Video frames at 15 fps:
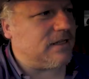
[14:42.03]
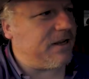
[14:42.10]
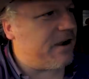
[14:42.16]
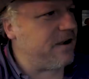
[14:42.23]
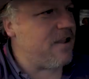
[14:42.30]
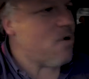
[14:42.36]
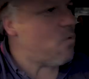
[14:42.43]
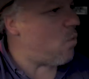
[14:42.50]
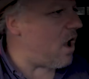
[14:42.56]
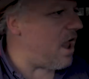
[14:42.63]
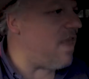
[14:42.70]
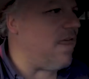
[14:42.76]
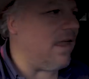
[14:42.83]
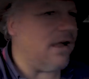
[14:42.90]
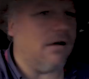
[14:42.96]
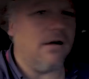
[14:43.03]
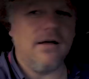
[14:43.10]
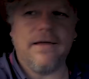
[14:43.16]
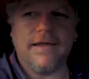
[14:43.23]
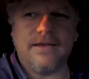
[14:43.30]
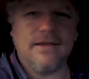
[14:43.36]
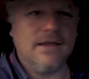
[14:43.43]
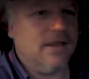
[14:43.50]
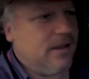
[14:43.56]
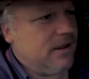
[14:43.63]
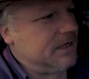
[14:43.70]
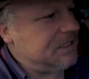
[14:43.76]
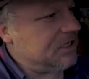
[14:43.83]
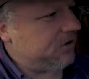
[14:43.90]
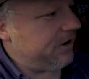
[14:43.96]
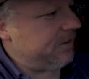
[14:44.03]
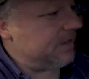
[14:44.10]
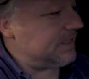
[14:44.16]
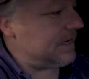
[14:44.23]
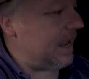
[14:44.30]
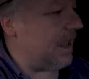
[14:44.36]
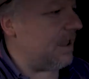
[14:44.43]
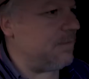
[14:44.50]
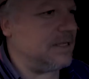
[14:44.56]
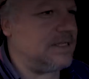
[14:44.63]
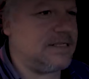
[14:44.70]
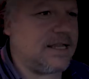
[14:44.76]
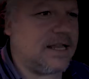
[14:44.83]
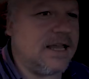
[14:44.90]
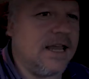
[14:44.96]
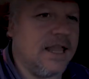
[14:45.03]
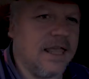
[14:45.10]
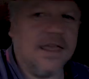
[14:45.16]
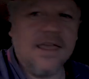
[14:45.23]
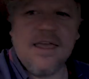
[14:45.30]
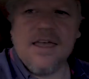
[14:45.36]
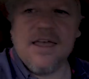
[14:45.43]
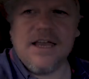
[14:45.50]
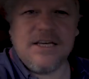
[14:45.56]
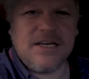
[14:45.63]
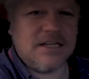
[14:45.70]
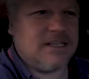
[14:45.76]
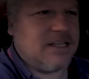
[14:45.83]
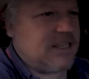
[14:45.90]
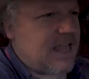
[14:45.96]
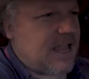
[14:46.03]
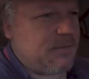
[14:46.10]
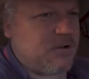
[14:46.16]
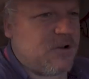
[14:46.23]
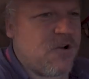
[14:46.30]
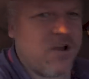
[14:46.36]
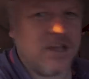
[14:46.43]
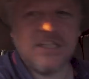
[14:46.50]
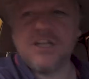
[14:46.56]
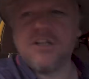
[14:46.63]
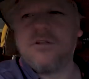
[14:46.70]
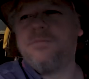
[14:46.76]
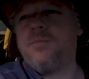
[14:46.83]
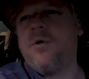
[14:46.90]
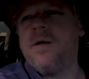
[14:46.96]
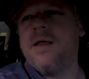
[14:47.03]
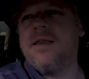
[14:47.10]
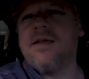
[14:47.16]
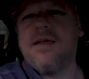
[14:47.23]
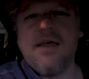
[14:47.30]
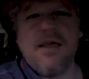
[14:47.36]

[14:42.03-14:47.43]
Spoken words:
I don't know where they hide during the day, but suddenly, just at that critical point,